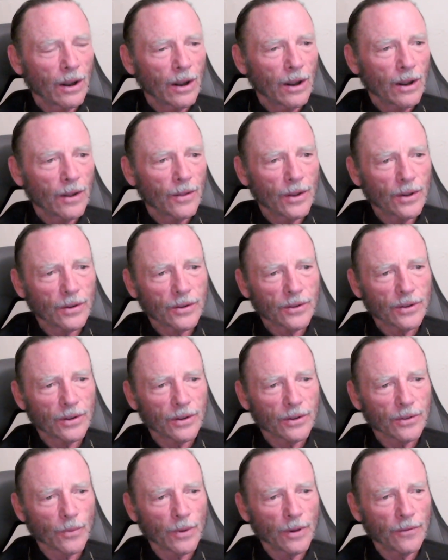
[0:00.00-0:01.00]
This
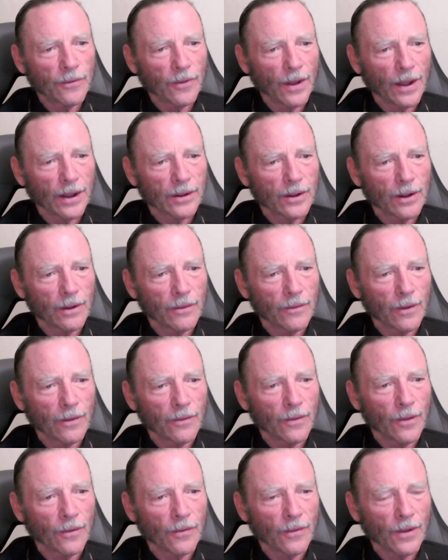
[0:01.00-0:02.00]
is reflective
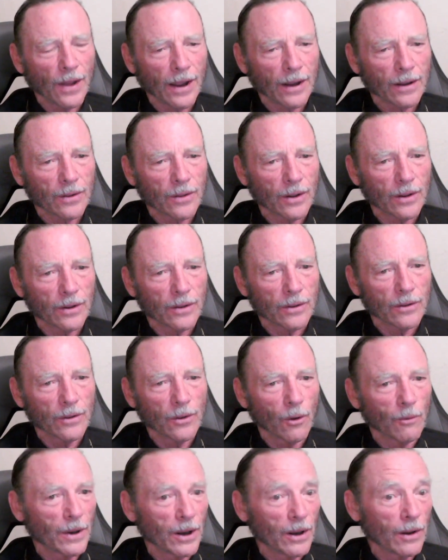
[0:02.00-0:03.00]
of the fact that
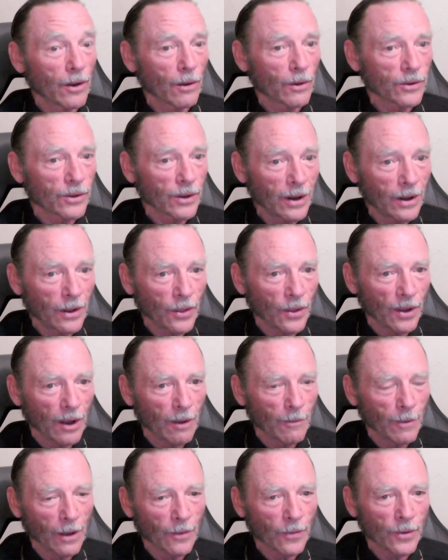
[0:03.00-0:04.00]
nobody knows anything
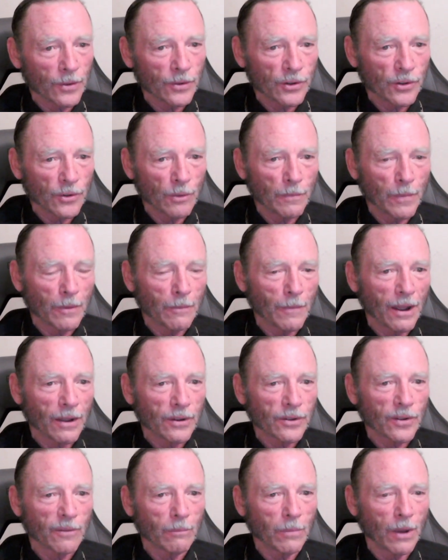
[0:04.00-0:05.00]
about the
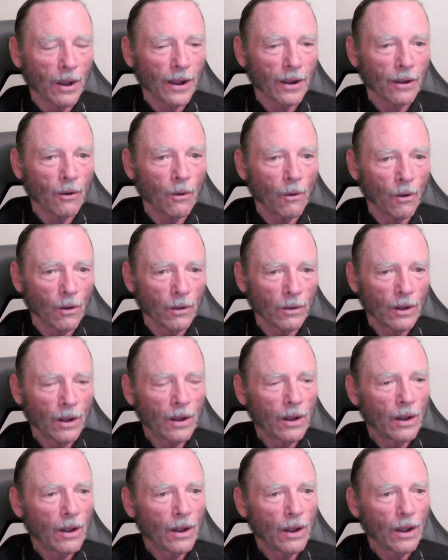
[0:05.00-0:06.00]
supermassive black hole,
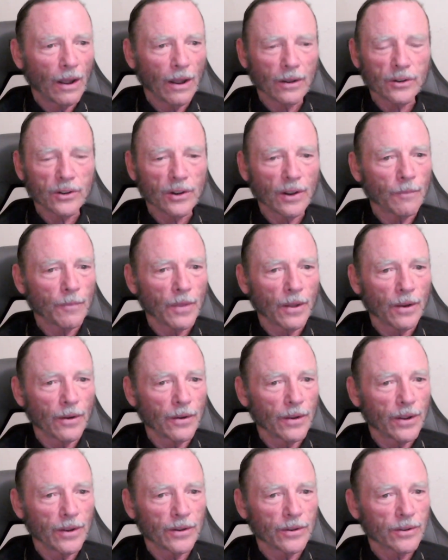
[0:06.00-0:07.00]
except there
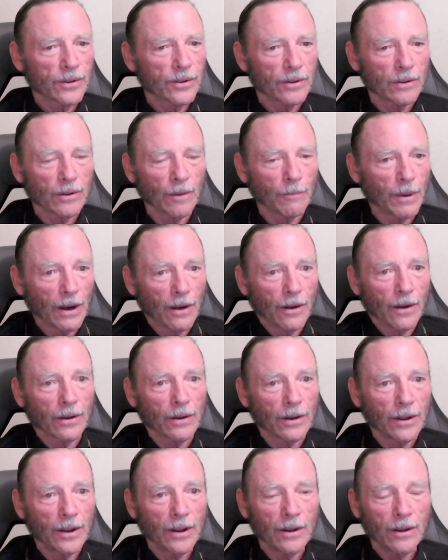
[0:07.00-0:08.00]
is
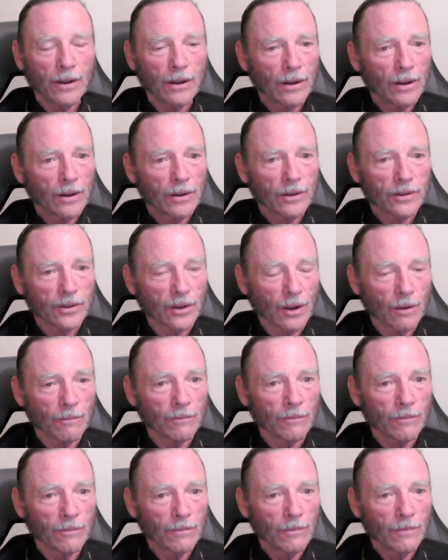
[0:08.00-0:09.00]
apparently
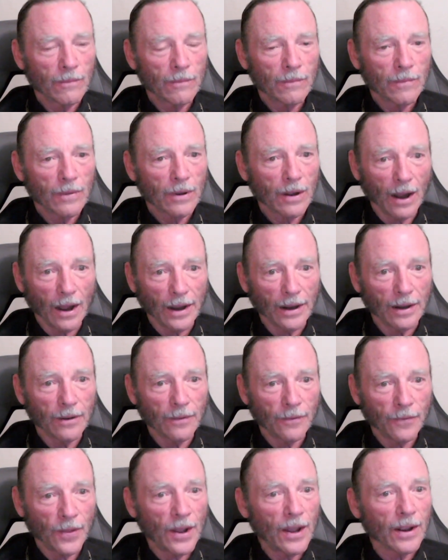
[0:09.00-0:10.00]
some kind
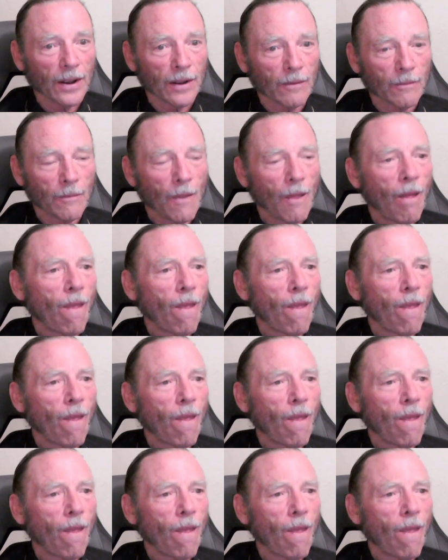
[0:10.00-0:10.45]
of thing.